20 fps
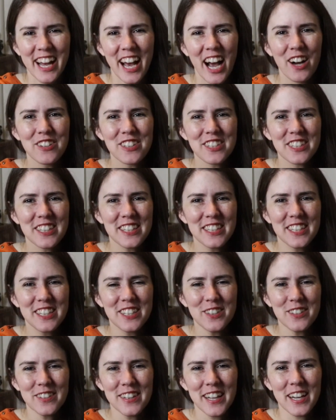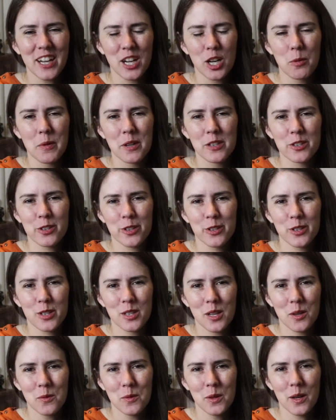I wish I'd do it like a commercial
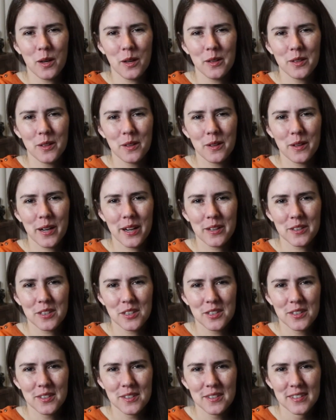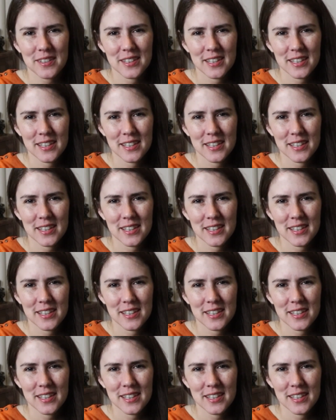so that we all know how to